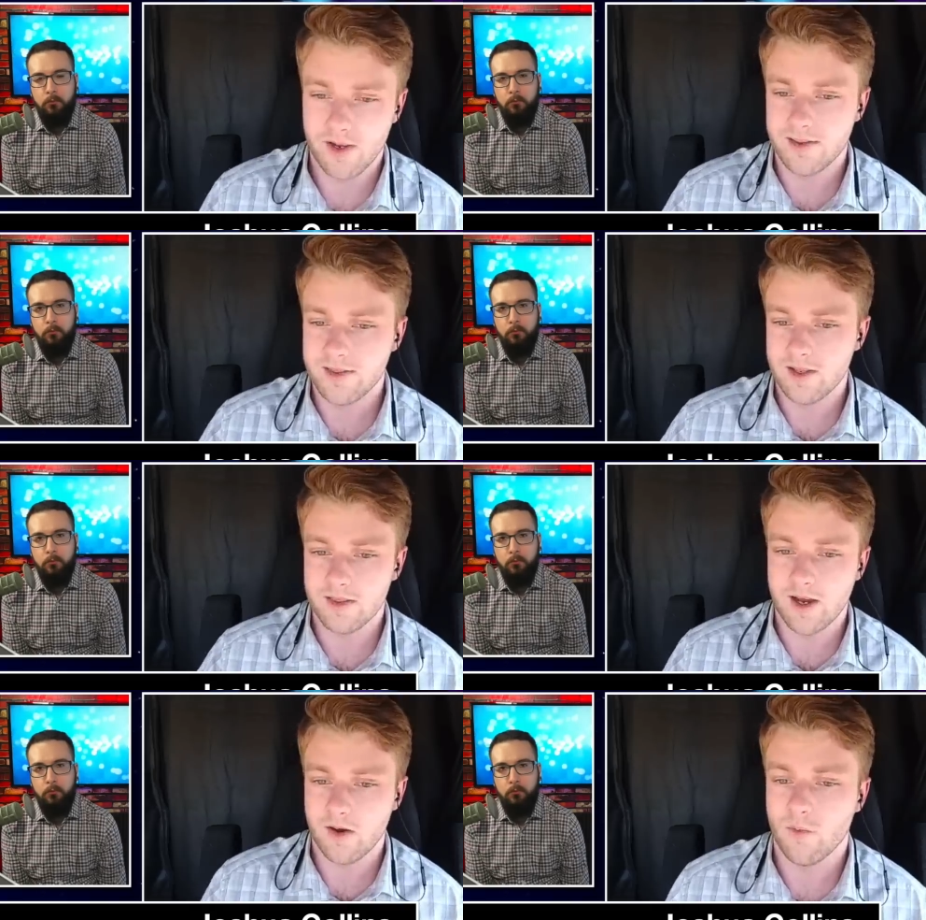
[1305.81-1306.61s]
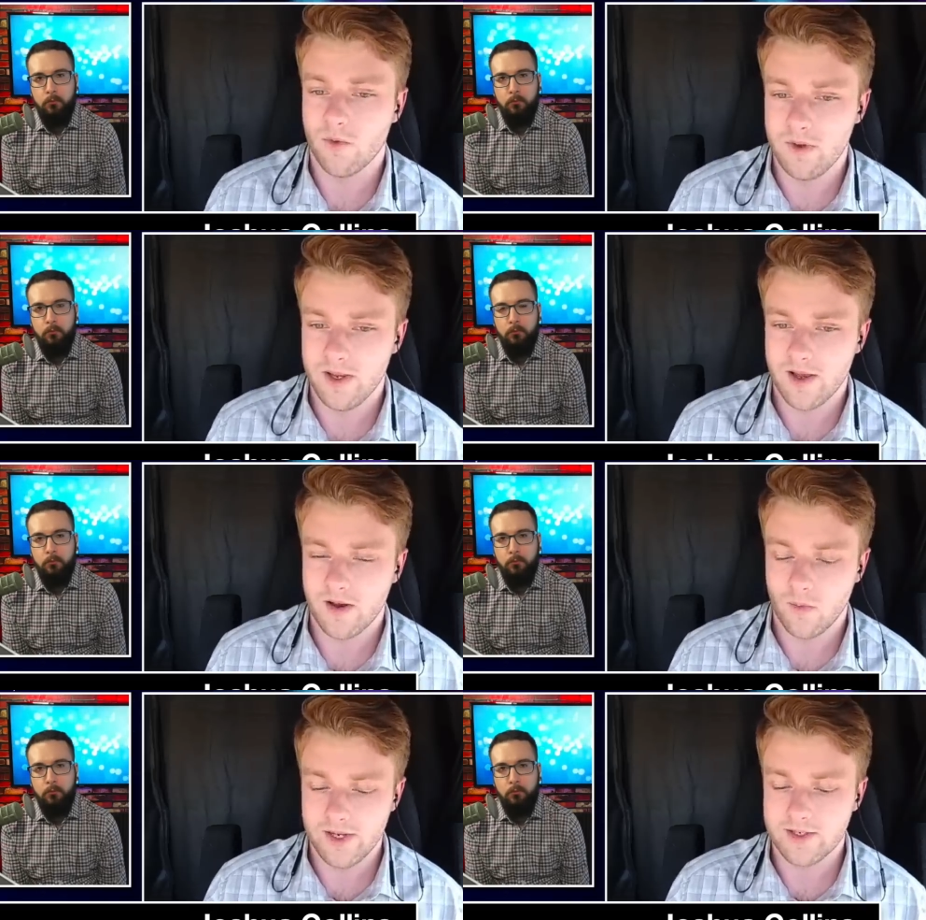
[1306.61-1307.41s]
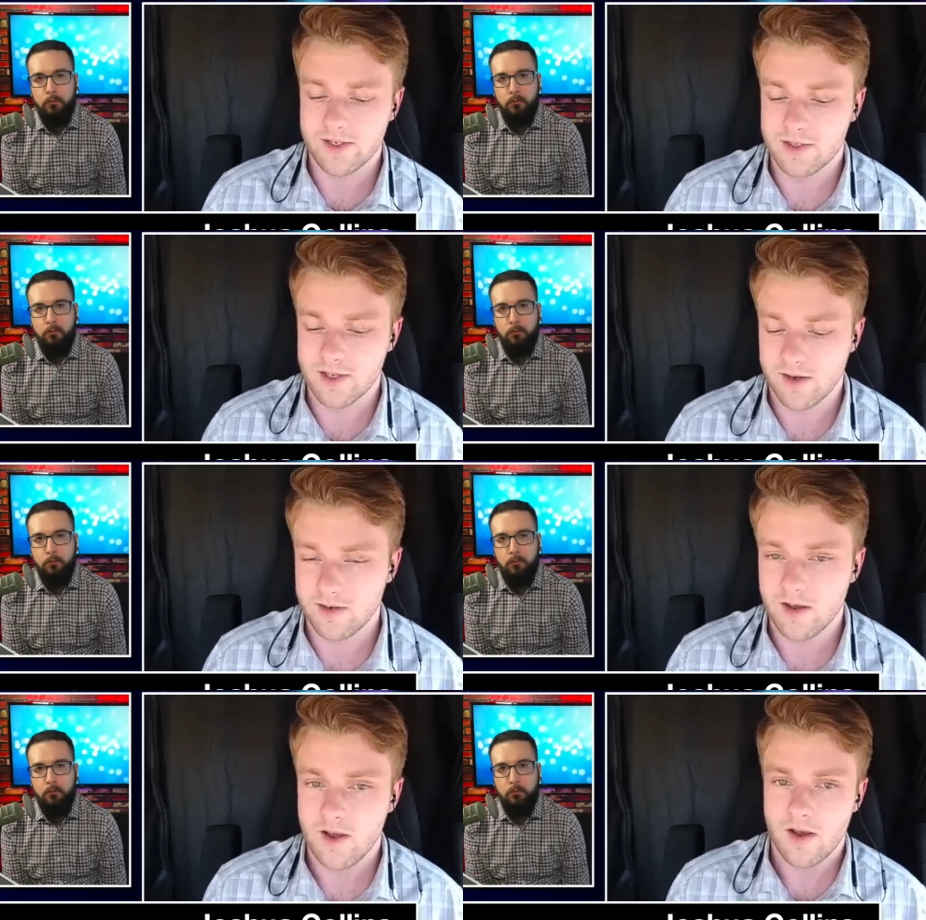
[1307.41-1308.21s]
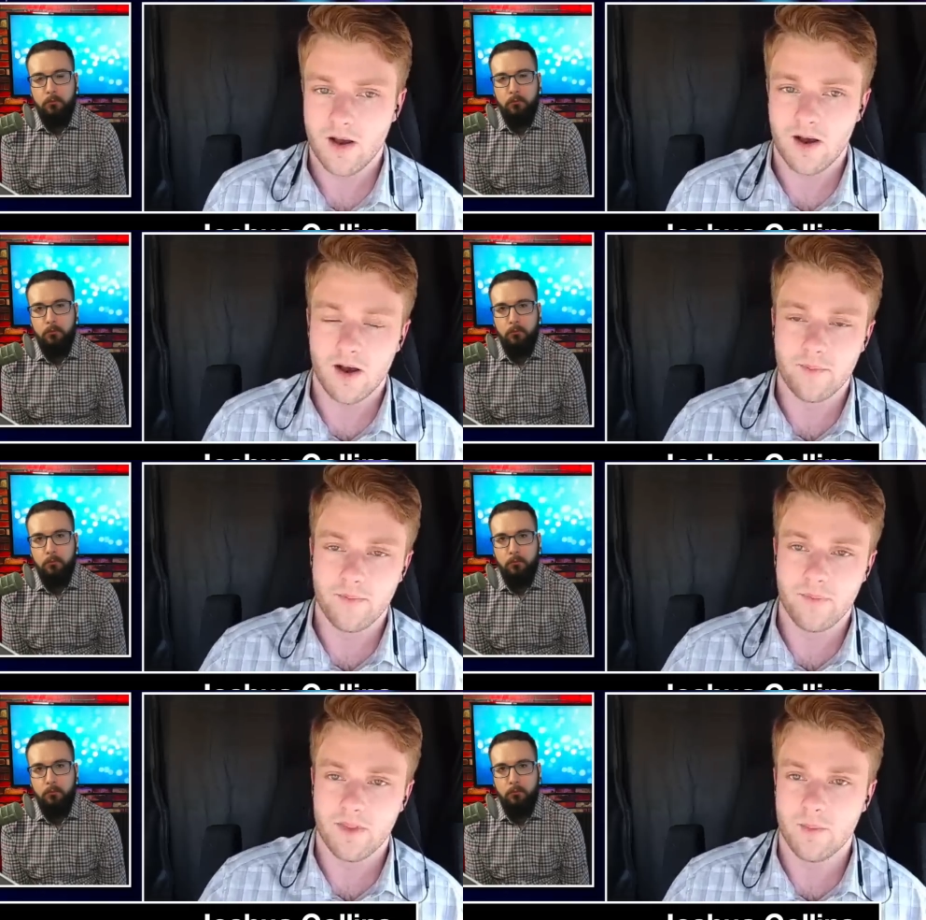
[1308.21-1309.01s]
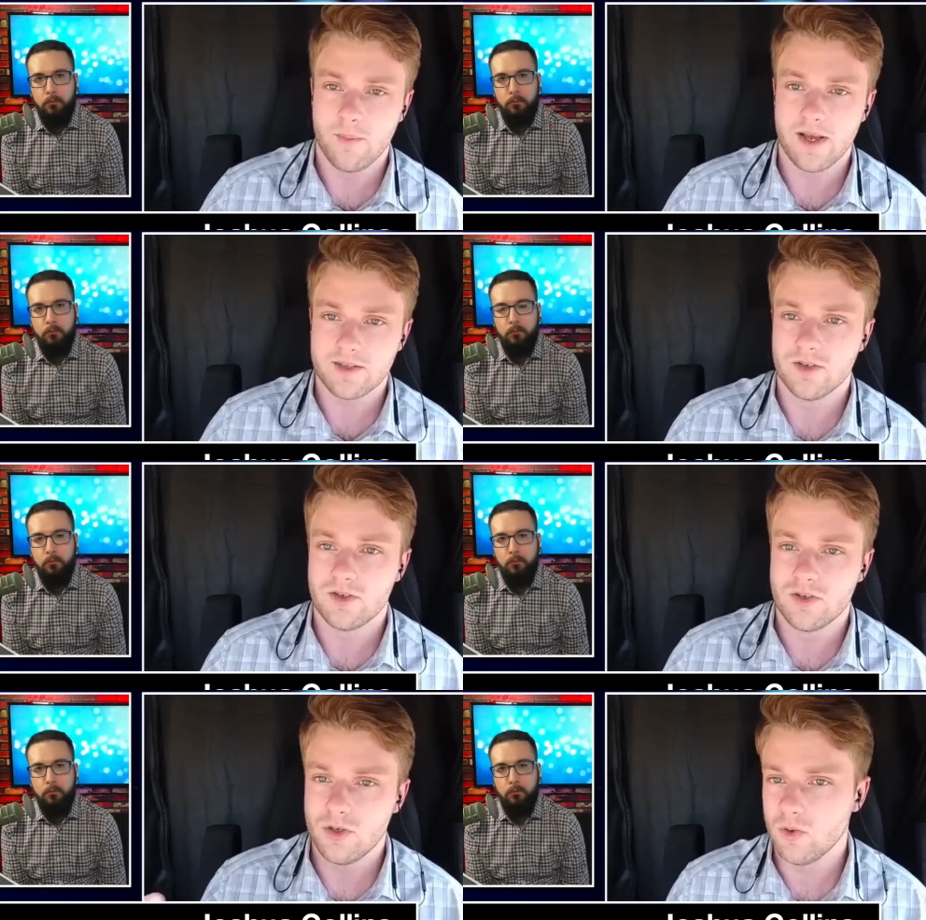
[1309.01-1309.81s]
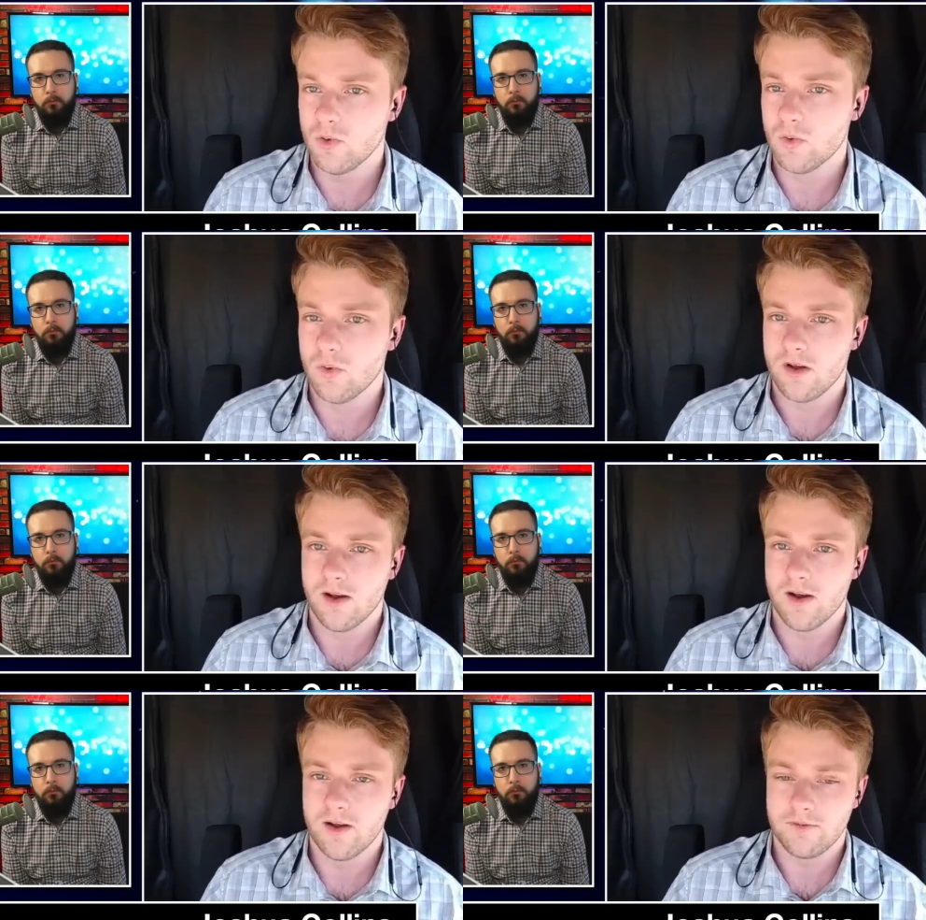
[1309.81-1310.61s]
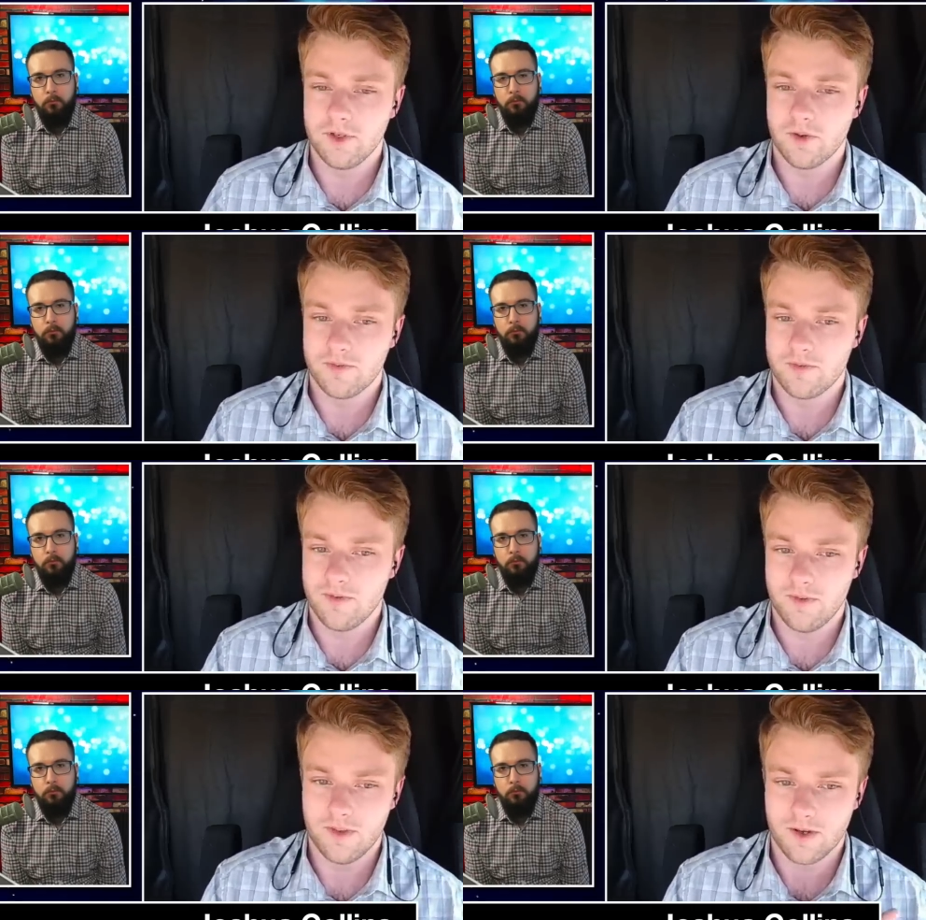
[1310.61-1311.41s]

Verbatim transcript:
Speaker 1: And I think that would be a way to send um, a message to uh, you know, the